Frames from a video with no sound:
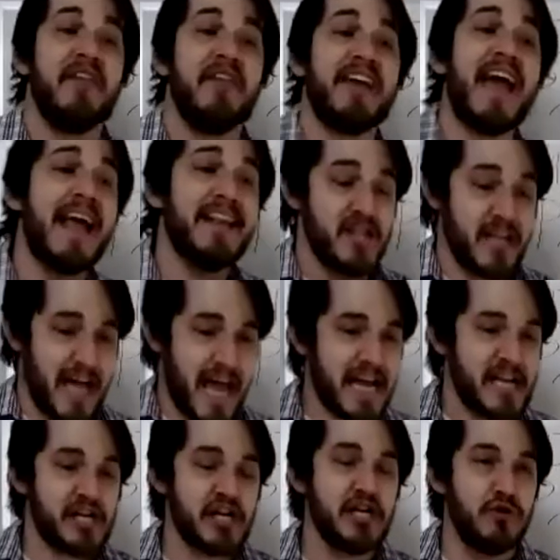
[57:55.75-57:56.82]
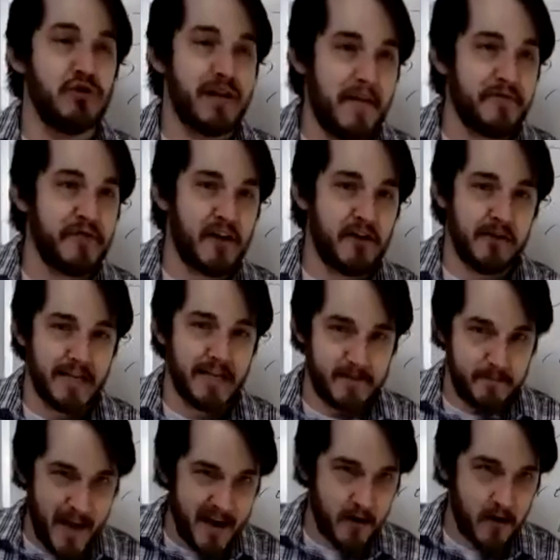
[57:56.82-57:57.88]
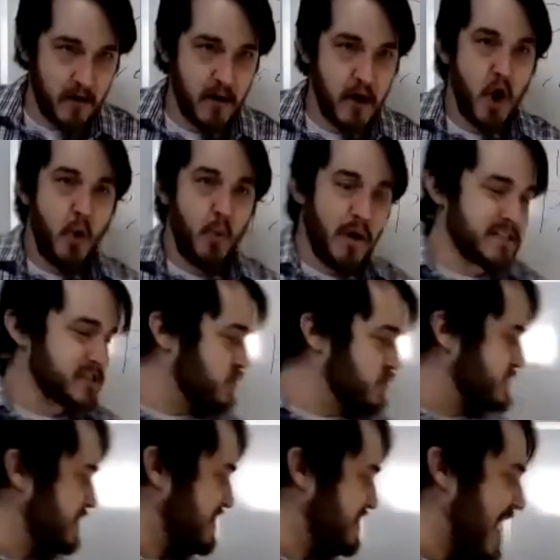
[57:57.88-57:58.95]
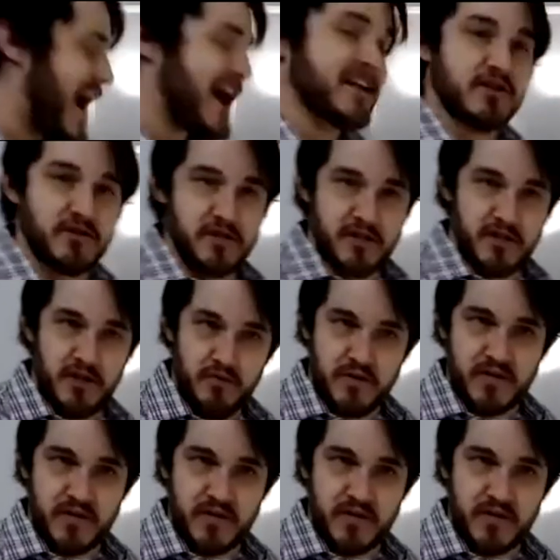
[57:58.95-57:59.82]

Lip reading: The education you'll get there is better. What sorts of factors do you